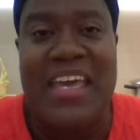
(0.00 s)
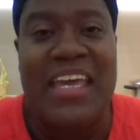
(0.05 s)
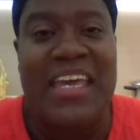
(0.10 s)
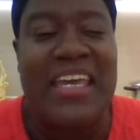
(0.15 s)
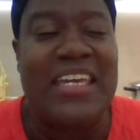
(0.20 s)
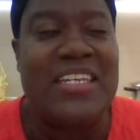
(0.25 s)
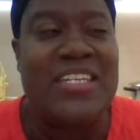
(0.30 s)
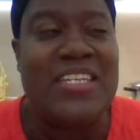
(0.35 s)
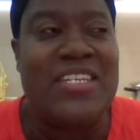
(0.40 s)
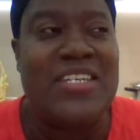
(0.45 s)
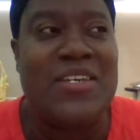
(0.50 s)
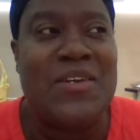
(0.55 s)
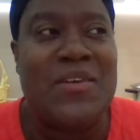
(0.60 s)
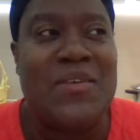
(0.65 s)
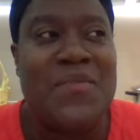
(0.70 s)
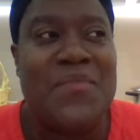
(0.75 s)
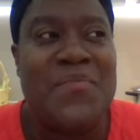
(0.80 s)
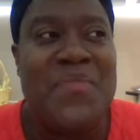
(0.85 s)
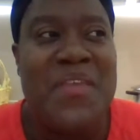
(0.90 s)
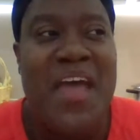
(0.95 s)

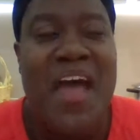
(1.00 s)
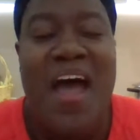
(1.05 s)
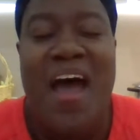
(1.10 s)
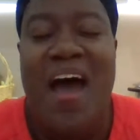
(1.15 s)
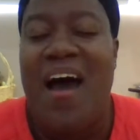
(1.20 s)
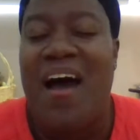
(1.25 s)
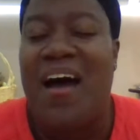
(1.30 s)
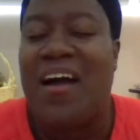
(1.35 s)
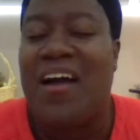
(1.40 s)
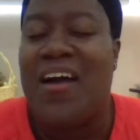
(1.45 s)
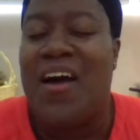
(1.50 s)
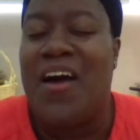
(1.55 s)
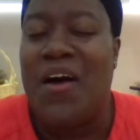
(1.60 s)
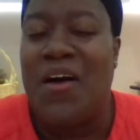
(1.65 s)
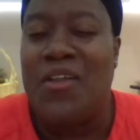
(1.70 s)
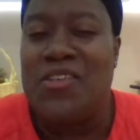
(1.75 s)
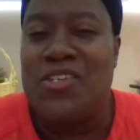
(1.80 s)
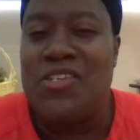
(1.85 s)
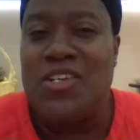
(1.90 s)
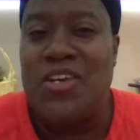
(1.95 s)
into a
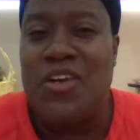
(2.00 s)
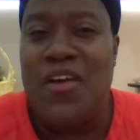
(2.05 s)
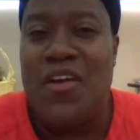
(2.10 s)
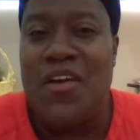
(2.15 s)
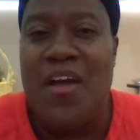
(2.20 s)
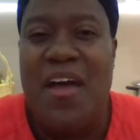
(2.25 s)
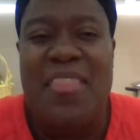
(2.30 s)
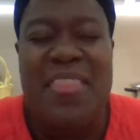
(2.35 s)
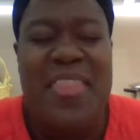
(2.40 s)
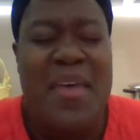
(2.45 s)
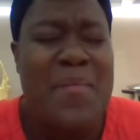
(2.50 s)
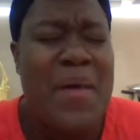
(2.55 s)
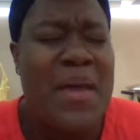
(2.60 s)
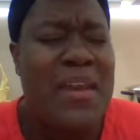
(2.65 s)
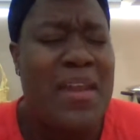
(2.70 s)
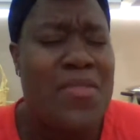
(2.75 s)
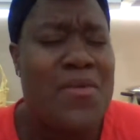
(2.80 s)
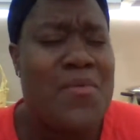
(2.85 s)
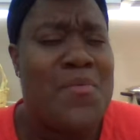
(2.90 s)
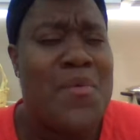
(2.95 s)
culture that might
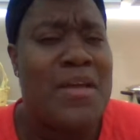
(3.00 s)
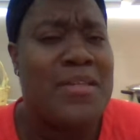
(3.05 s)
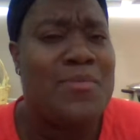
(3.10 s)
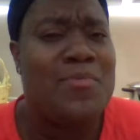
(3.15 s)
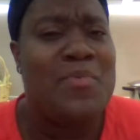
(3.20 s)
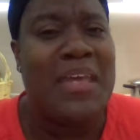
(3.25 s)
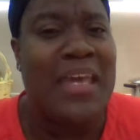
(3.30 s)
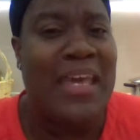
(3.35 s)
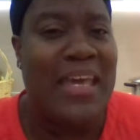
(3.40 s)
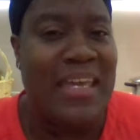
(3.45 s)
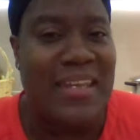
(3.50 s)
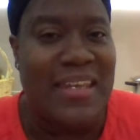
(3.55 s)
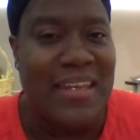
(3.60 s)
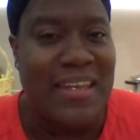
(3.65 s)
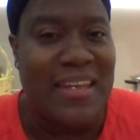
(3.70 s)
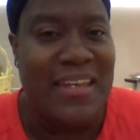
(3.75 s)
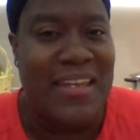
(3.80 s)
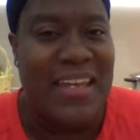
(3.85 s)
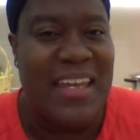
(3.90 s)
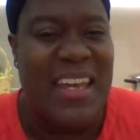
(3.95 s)
otherwise be
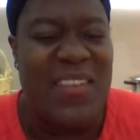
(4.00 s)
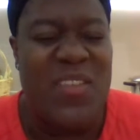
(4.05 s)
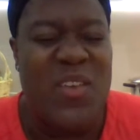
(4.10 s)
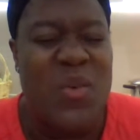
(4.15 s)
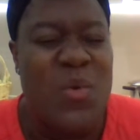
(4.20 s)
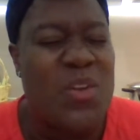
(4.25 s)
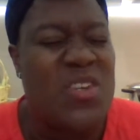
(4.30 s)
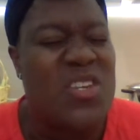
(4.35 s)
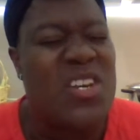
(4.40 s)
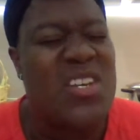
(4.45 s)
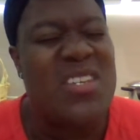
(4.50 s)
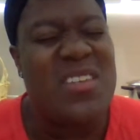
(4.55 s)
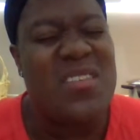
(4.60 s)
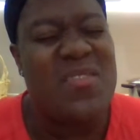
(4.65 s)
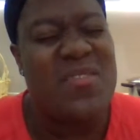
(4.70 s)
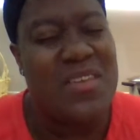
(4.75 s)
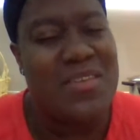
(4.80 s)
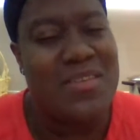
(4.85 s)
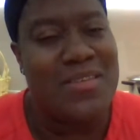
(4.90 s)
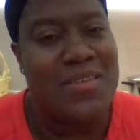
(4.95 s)
hidden if you were just a
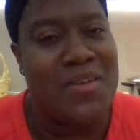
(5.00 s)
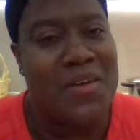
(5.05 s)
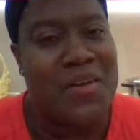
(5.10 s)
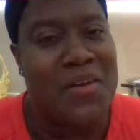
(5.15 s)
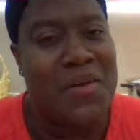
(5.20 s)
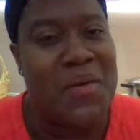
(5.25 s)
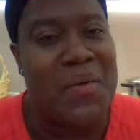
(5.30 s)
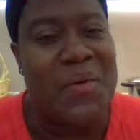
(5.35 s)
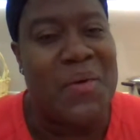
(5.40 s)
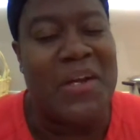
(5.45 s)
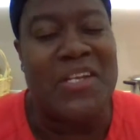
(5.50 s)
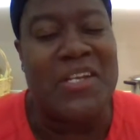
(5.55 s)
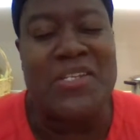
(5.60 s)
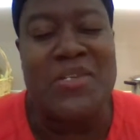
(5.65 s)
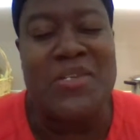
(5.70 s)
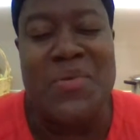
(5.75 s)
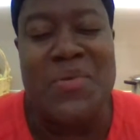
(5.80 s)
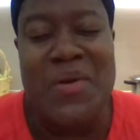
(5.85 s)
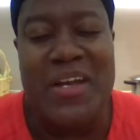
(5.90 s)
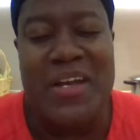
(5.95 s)
visitor or a
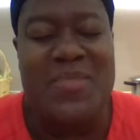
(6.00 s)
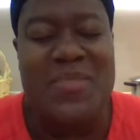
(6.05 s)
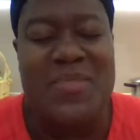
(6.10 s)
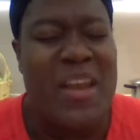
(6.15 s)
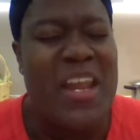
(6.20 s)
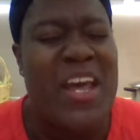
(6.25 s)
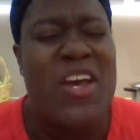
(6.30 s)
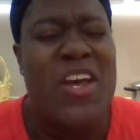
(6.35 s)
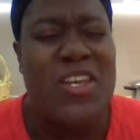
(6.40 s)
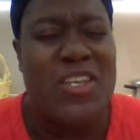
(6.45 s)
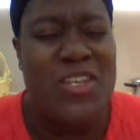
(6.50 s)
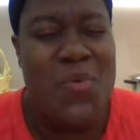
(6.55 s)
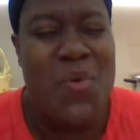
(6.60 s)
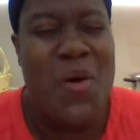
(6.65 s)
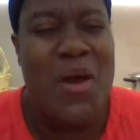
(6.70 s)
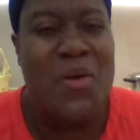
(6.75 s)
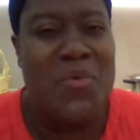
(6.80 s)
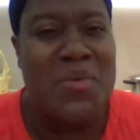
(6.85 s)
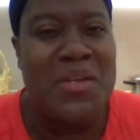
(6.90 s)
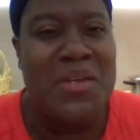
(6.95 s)
tourist, but you
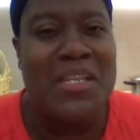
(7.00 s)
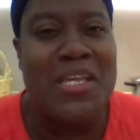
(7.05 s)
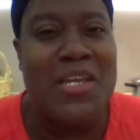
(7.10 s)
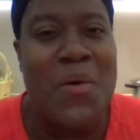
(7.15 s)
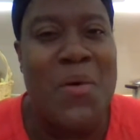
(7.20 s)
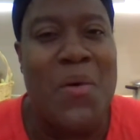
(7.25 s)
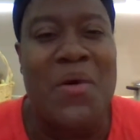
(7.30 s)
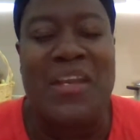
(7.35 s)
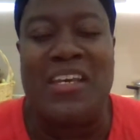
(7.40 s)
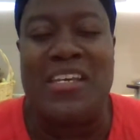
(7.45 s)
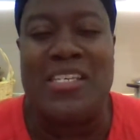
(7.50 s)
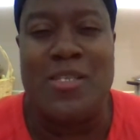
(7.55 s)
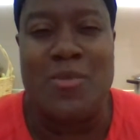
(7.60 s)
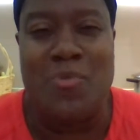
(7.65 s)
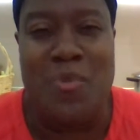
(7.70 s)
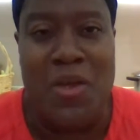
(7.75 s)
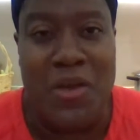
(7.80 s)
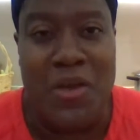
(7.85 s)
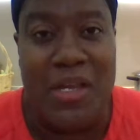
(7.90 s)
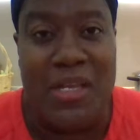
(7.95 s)
want to really go and
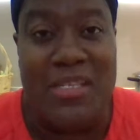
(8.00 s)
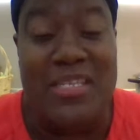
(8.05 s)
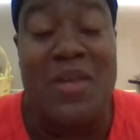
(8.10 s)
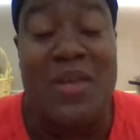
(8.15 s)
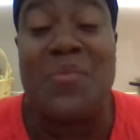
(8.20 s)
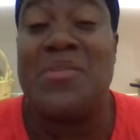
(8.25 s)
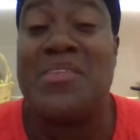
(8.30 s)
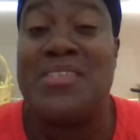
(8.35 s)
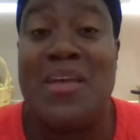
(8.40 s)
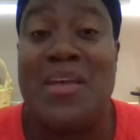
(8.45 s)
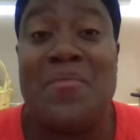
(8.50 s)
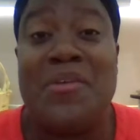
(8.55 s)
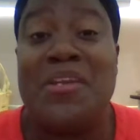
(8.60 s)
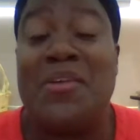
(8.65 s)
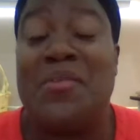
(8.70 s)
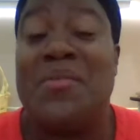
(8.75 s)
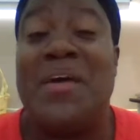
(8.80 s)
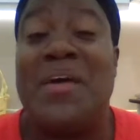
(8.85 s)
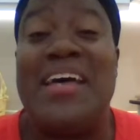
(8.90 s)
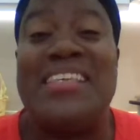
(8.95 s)
experience it with someone
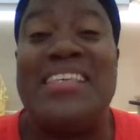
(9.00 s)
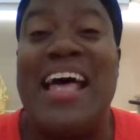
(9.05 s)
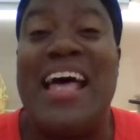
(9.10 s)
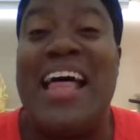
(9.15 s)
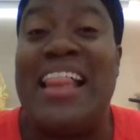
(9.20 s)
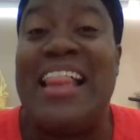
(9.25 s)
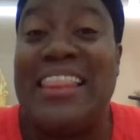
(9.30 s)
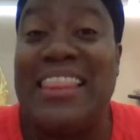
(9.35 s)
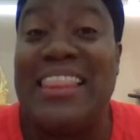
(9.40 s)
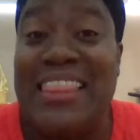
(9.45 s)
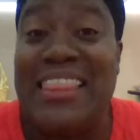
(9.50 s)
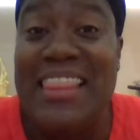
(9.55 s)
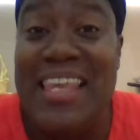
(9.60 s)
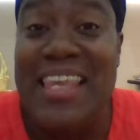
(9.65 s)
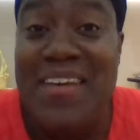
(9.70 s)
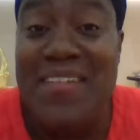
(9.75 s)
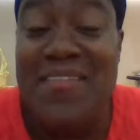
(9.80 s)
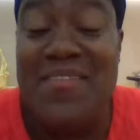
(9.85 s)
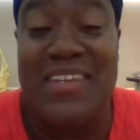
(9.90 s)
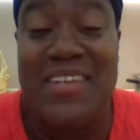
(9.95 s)
who has
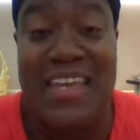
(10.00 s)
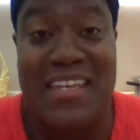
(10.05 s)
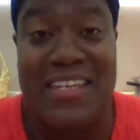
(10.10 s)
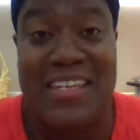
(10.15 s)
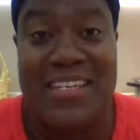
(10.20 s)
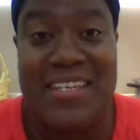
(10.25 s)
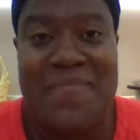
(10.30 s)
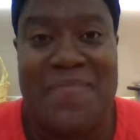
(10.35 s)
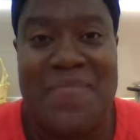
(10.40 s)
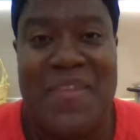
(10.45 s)
lived it,